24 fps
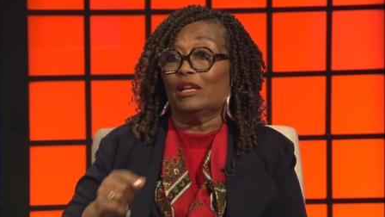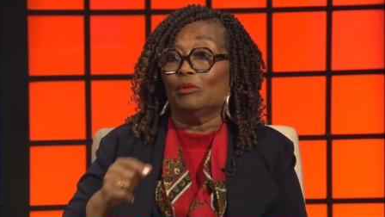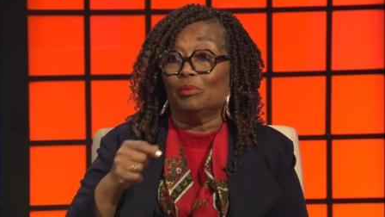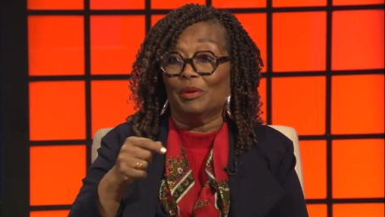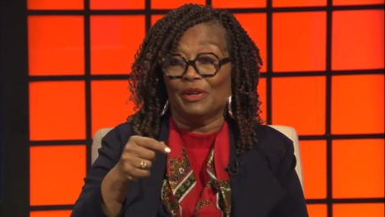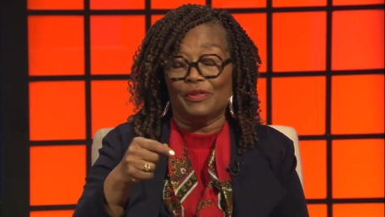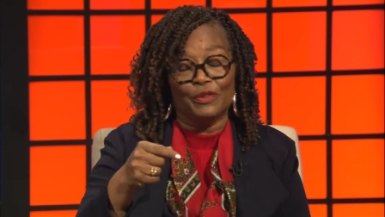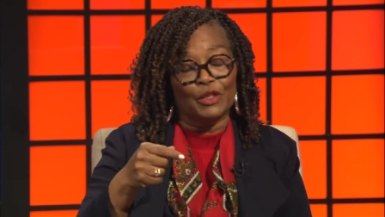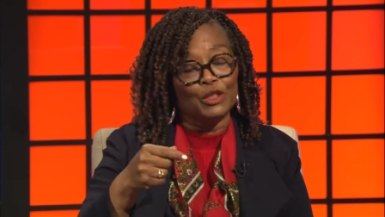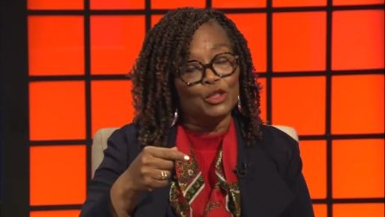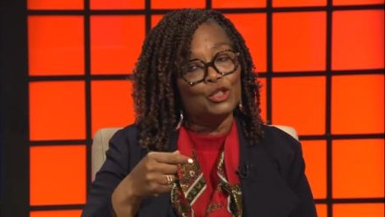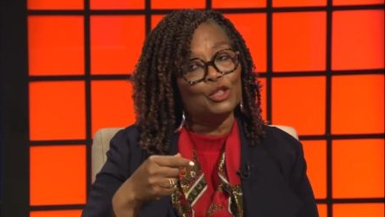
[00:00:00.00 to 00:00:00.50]

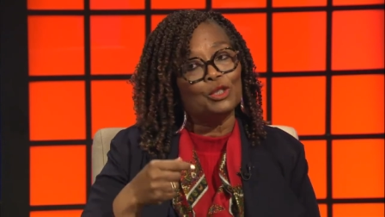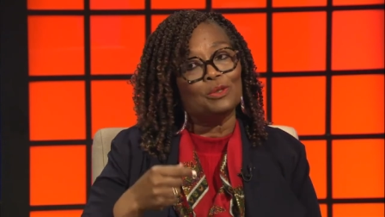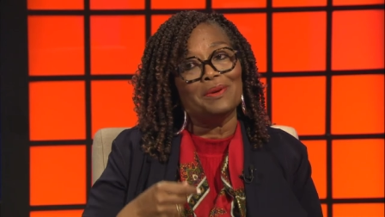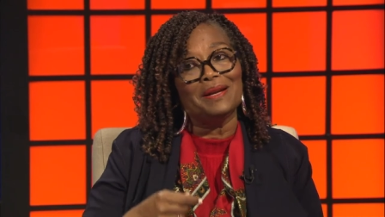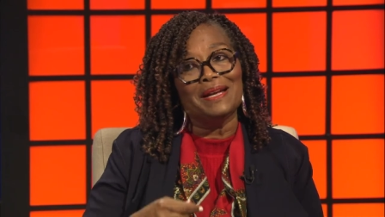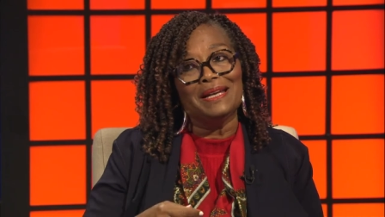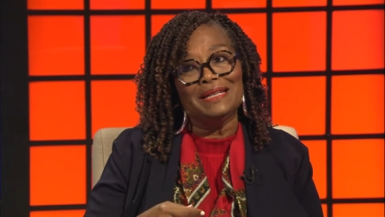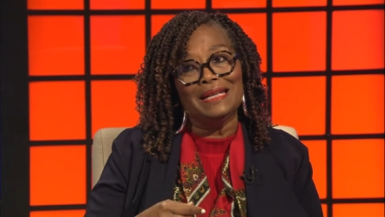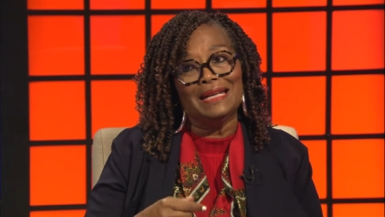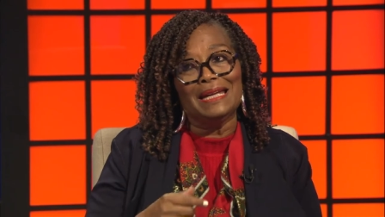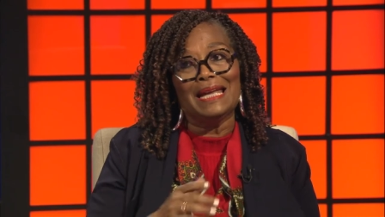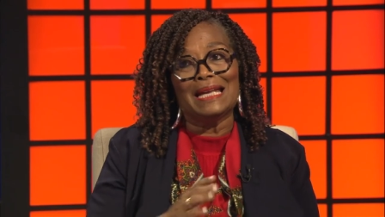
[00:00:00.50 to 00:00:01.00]
But the
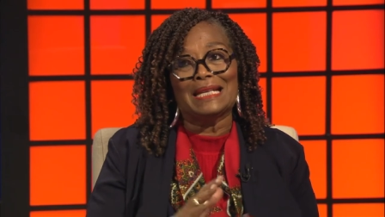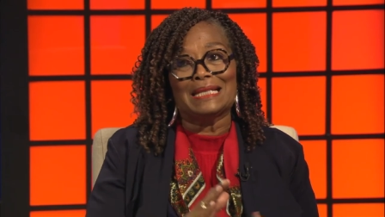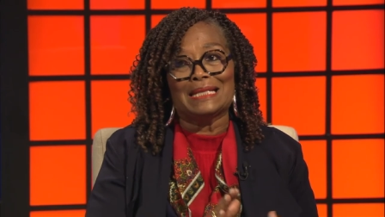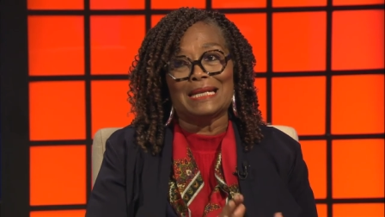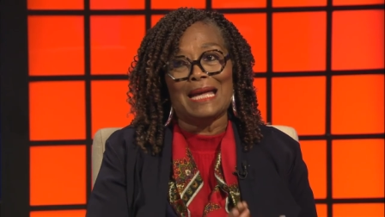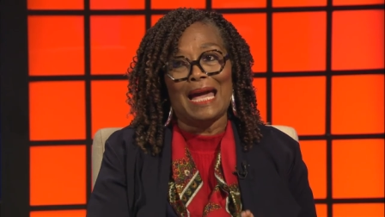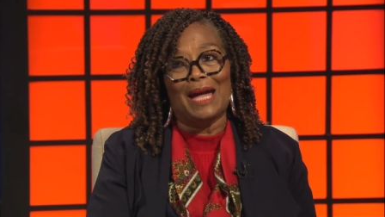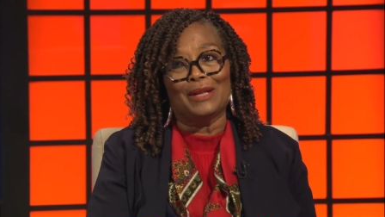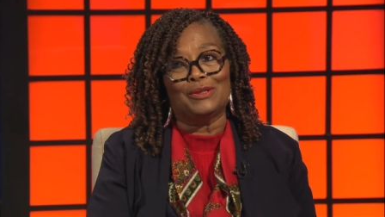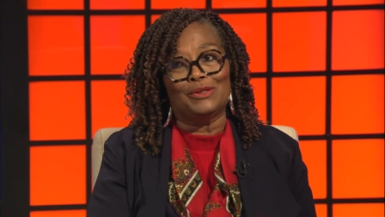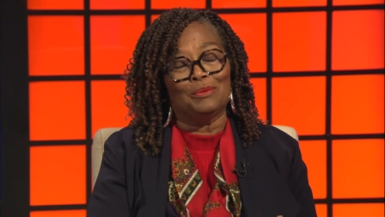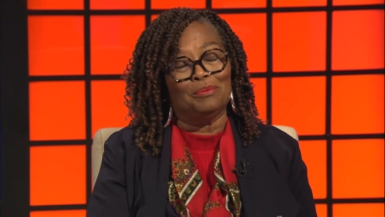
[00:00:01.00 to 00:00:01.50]
training has
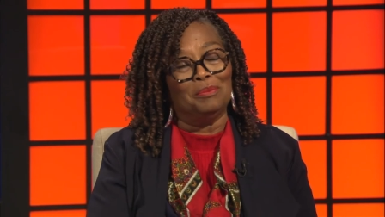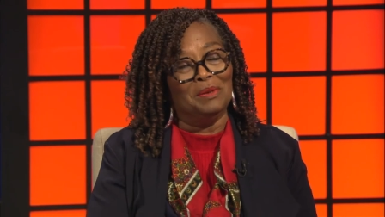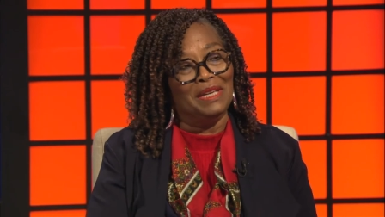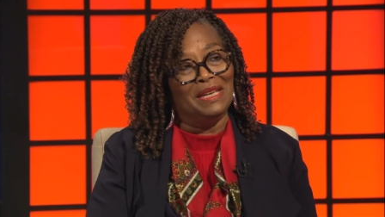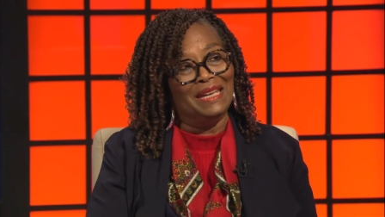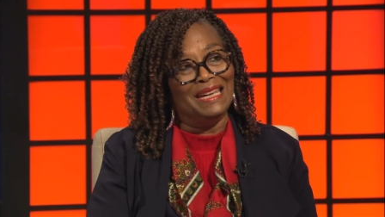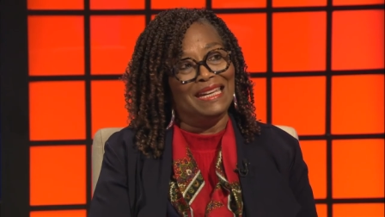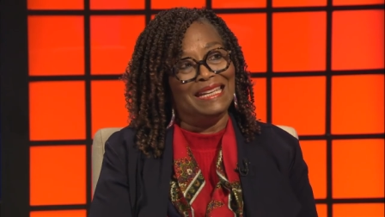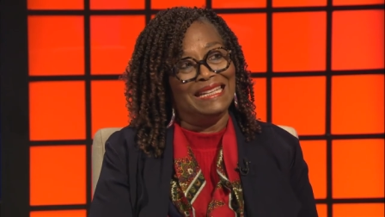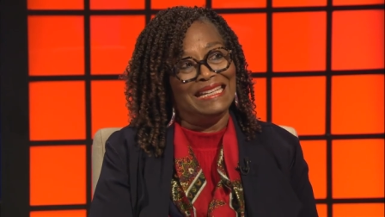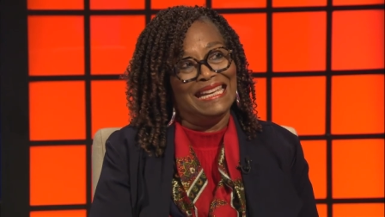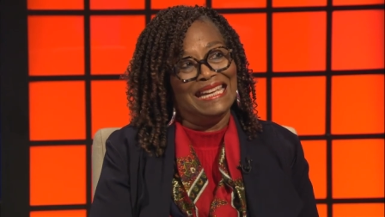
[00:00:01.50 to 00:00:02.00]
got to be
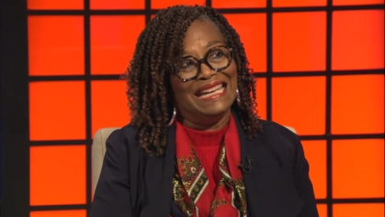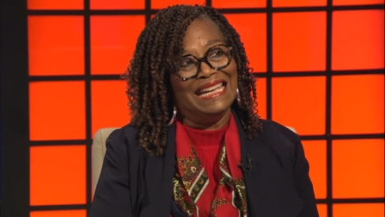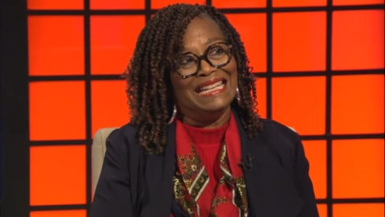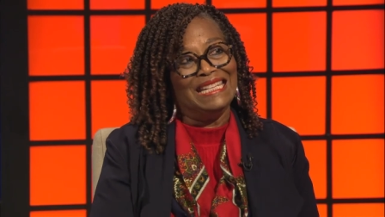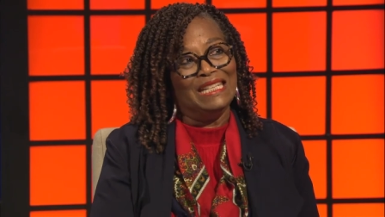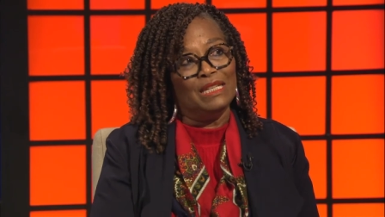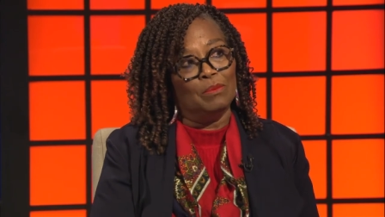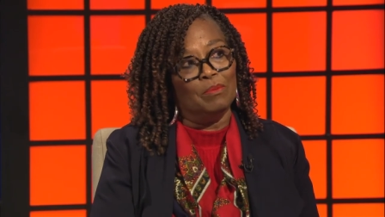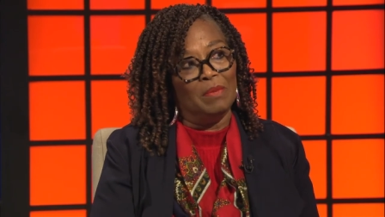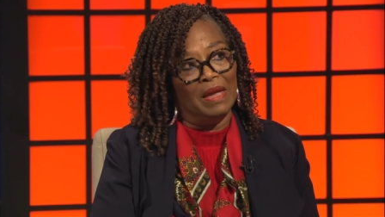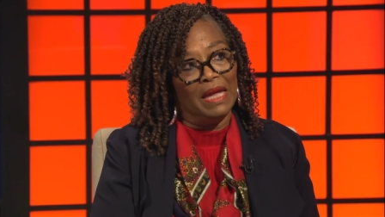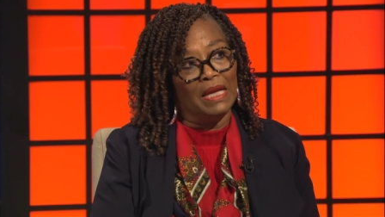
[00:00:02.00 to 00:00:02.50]
in
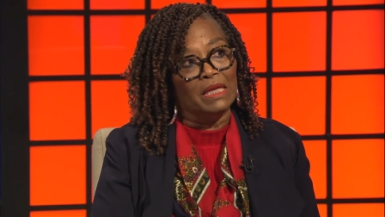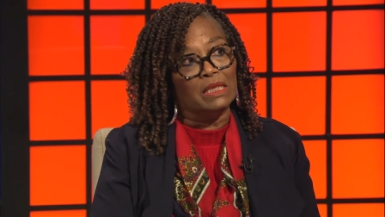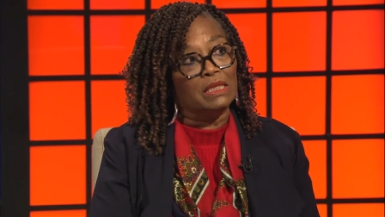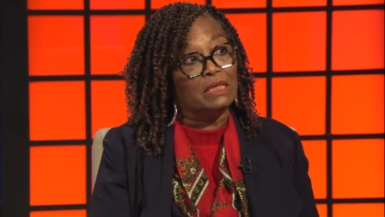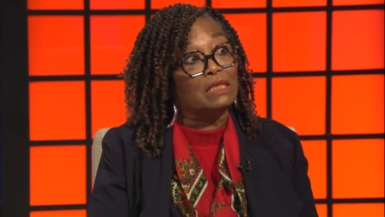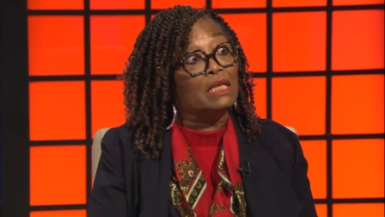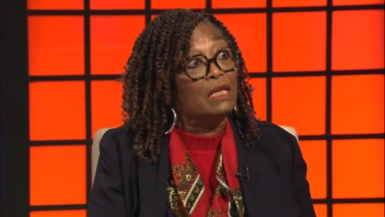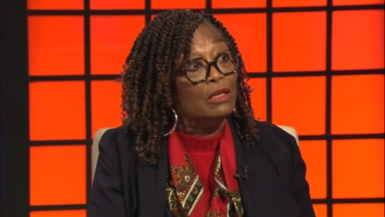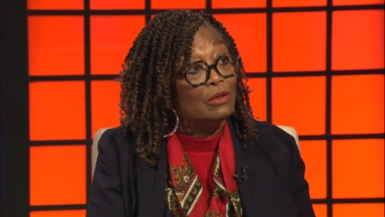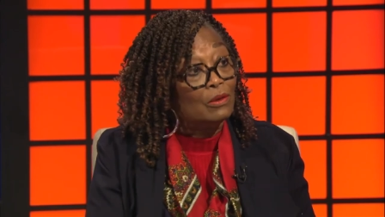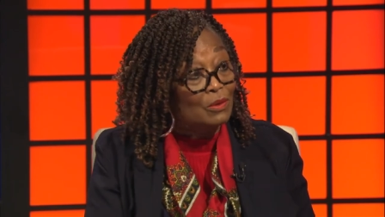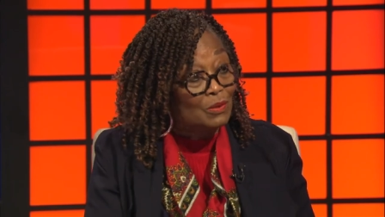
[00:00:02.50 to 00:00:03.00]
in-demand
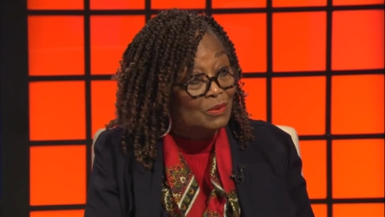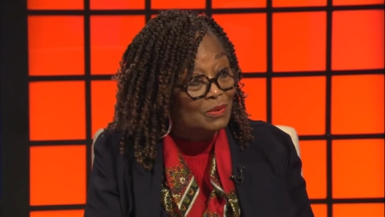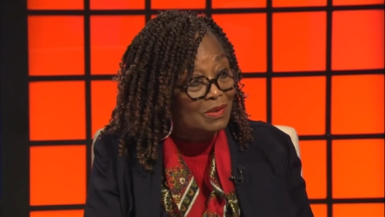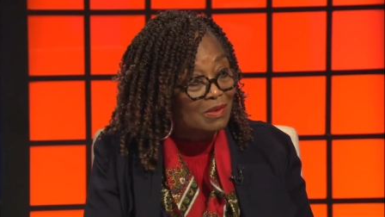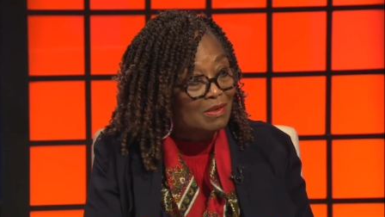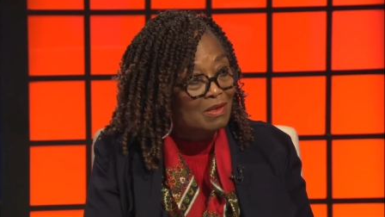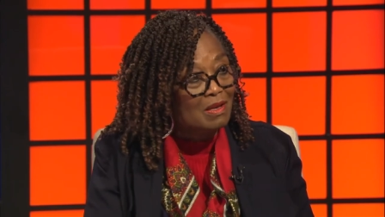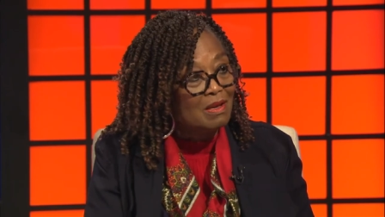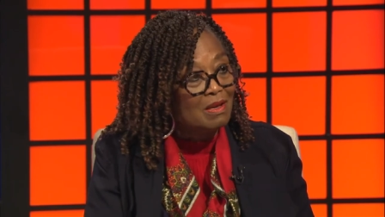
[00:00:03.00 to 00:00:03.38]
skills